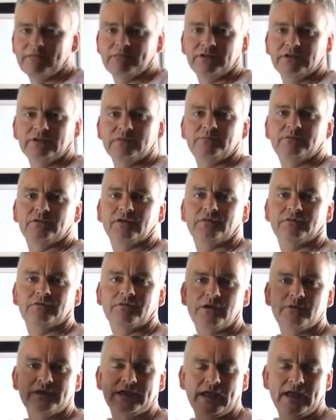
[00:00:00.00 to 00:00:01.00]
out, the lip's not
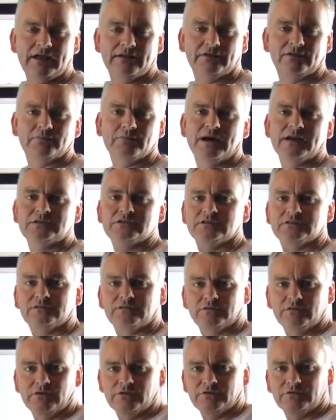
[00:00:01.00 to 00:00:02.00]
throwing out as much,
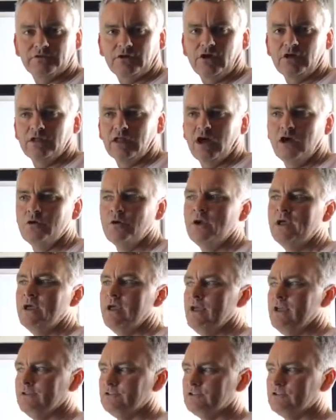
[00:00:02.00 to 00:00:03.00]
it's not as hollow,
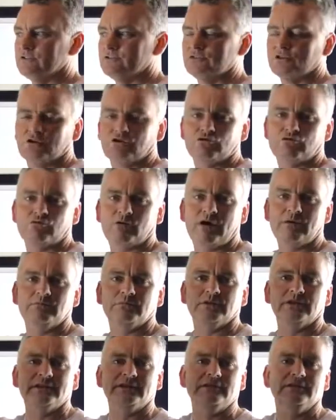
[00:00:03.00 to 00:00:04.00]
it's just a
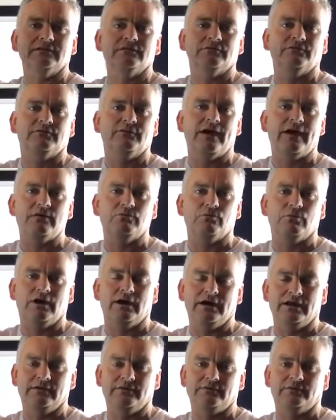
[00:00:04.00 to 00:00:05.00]
crumbling fat
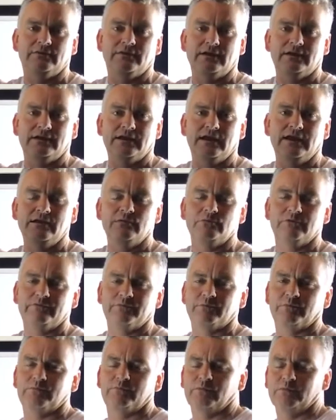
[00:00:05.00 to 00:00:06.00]
wave, okay? And
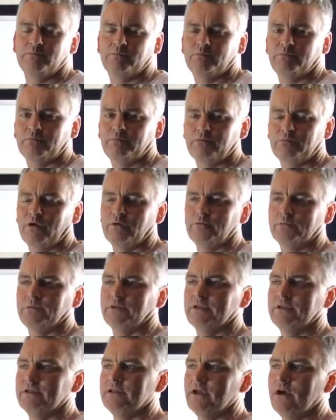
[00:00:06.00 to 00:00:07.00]
we're
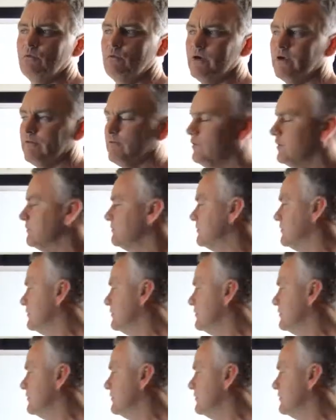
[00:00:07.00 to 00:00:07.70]
probably aware of what I'm